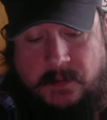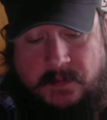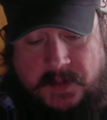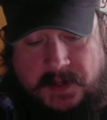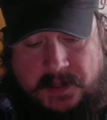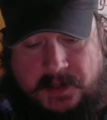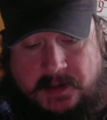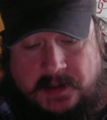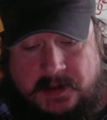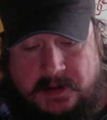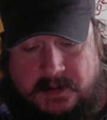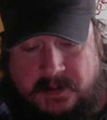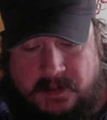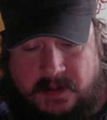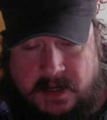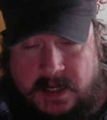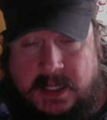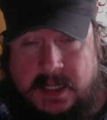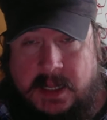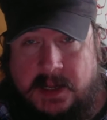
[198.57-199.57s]
This is a
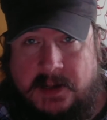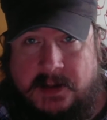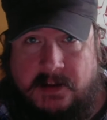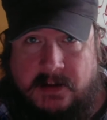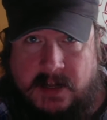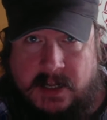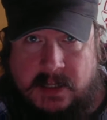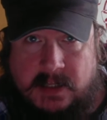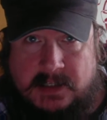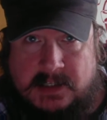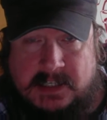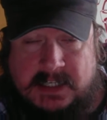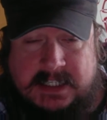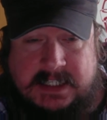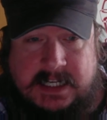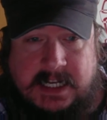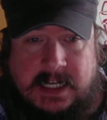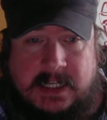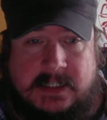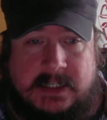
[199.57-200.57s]
30-day cycle, as I
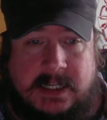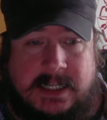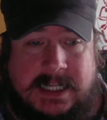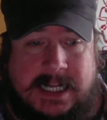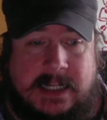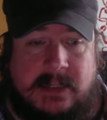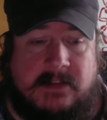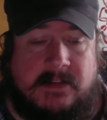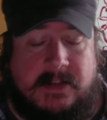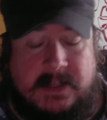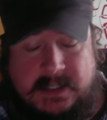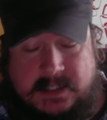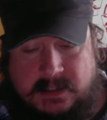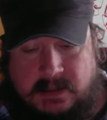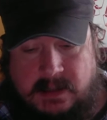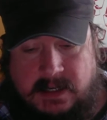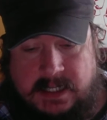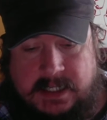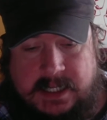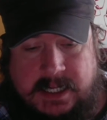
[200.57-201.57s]
said. At the end of this
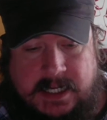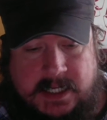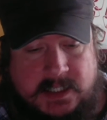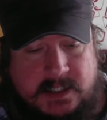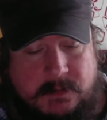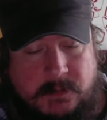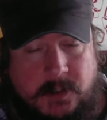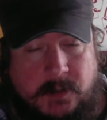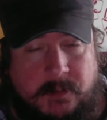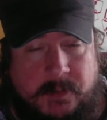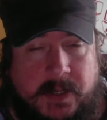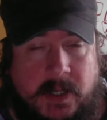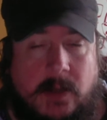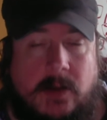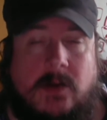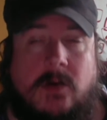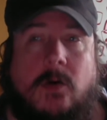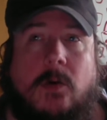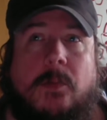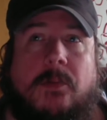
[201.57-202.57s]
30 days, I'm going to be
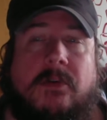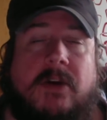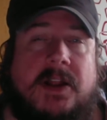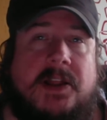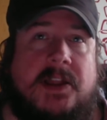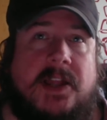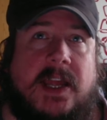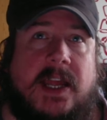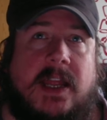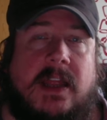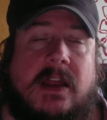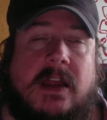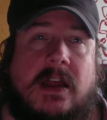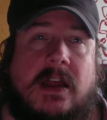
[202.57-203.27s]
incorporating